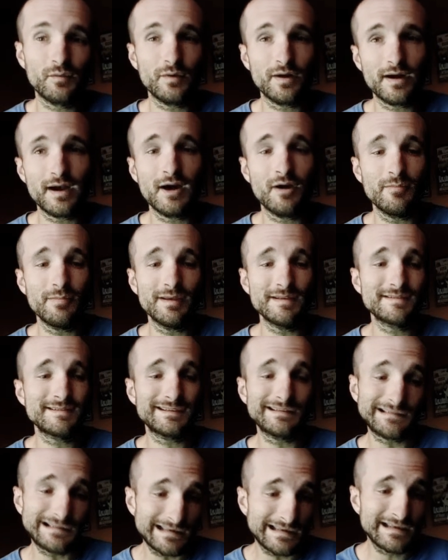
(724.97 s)
wear out,
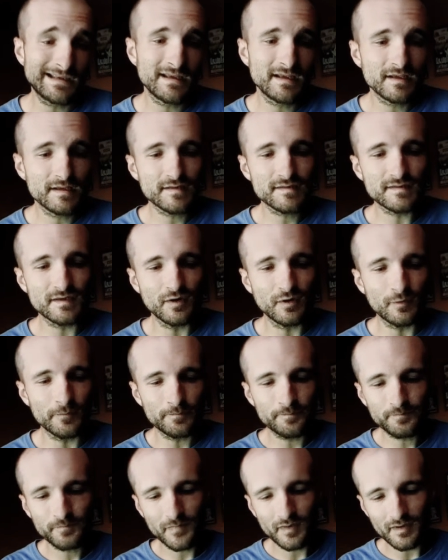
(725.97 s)
basically.
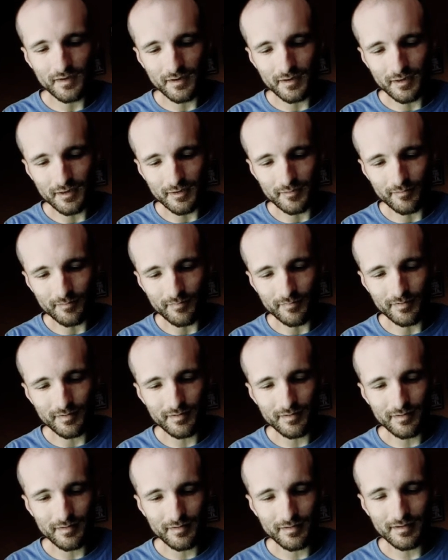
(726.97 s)
So I'm
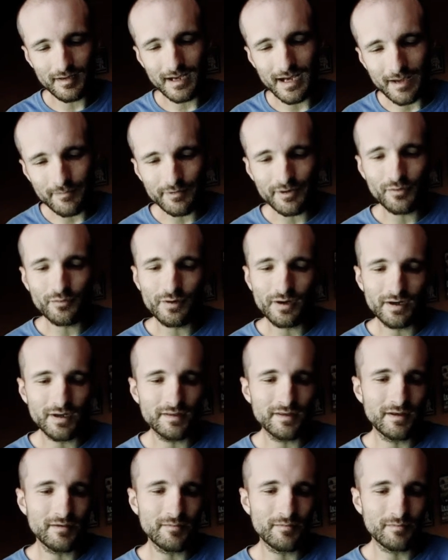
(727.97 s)
gonna run
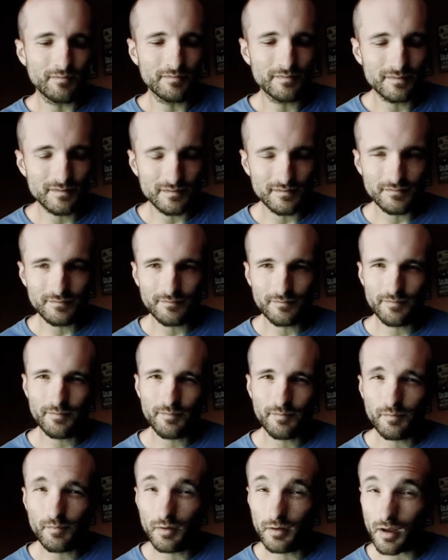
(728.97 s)
in them
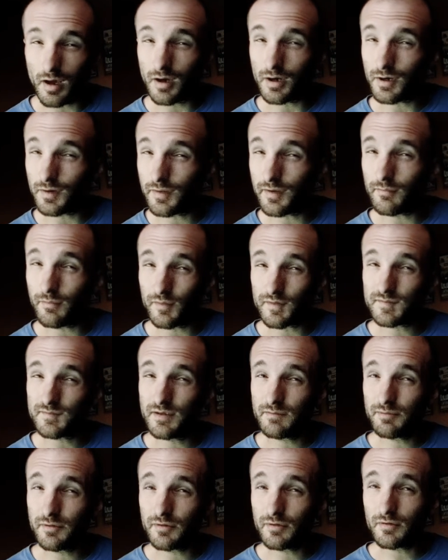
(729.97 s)
longer than most
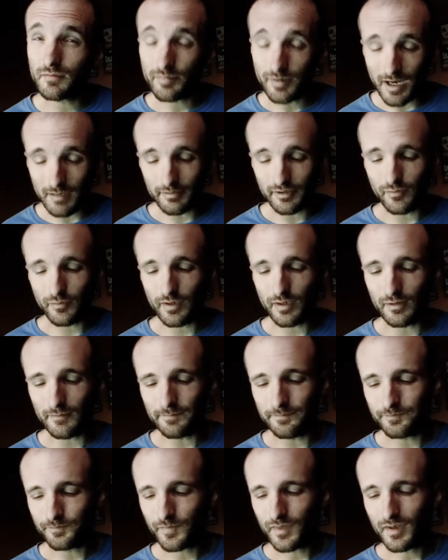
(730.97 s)
people probably
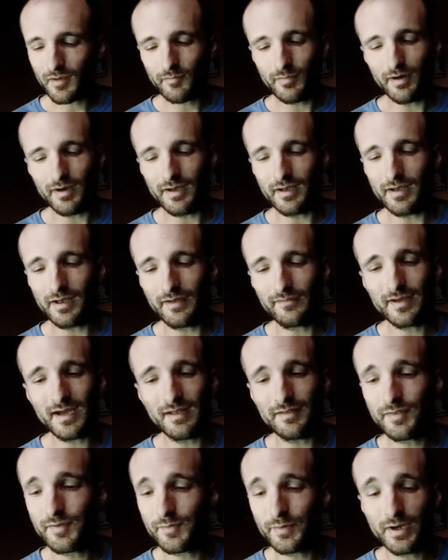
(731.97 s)
will, but I've
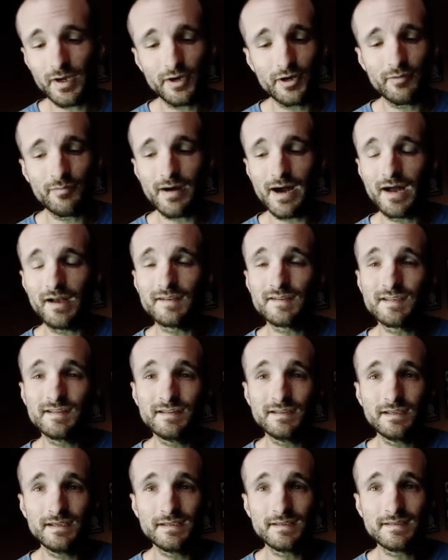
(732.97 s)
got 300 miles
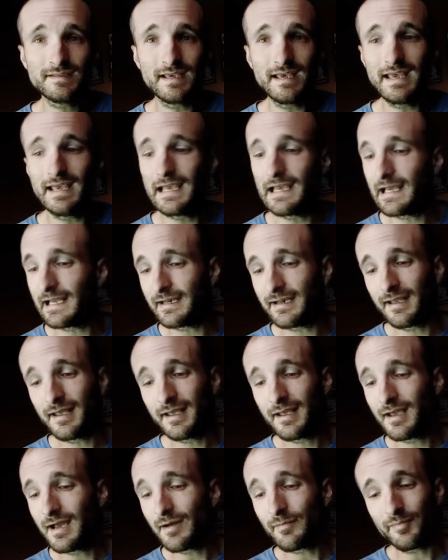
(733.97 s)
in these, and
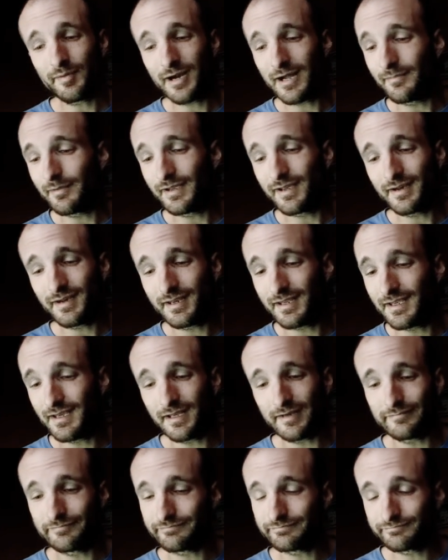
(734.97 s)
I'm probably gonna
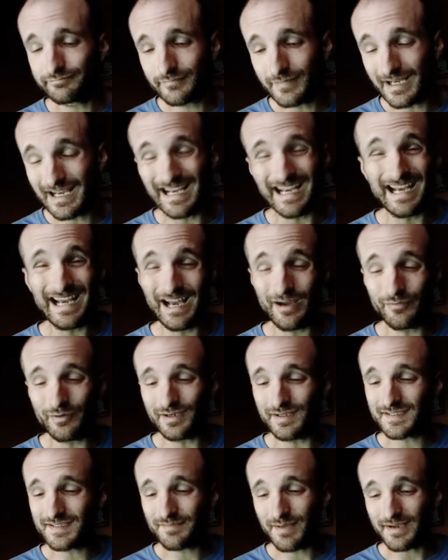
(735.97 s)
get, I
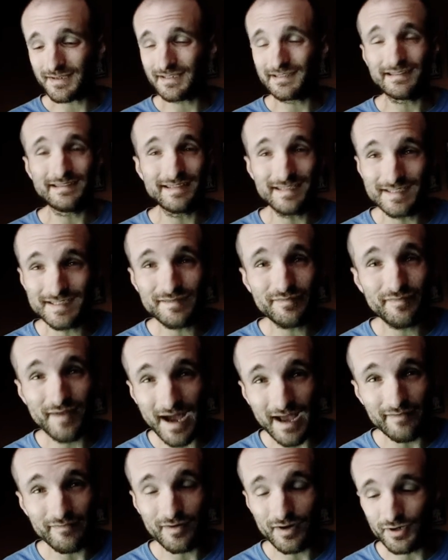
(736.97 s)
would expect at least
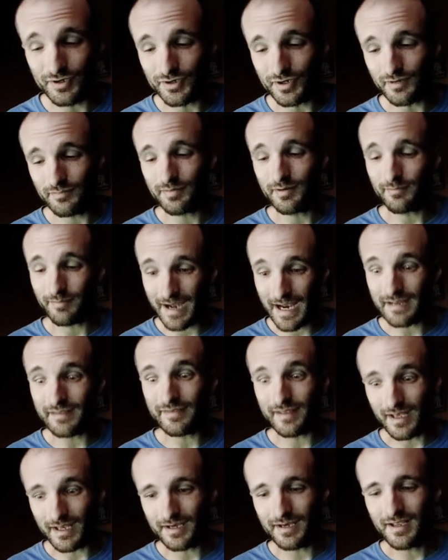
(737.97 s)
500, but by
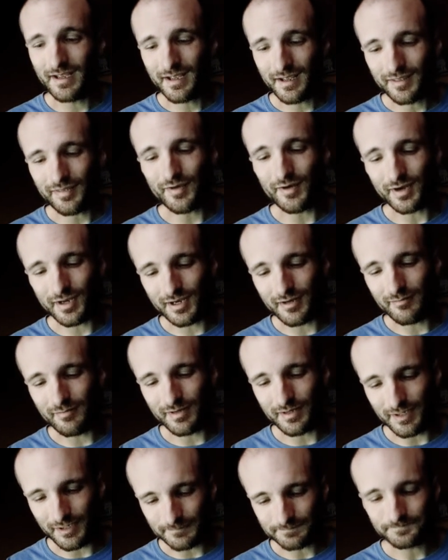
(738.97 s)
then they're gonna
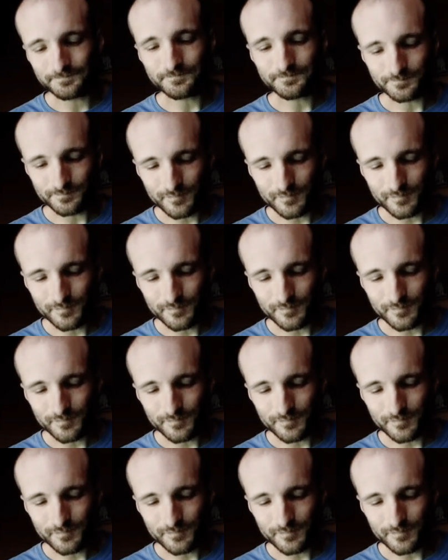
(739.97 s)
be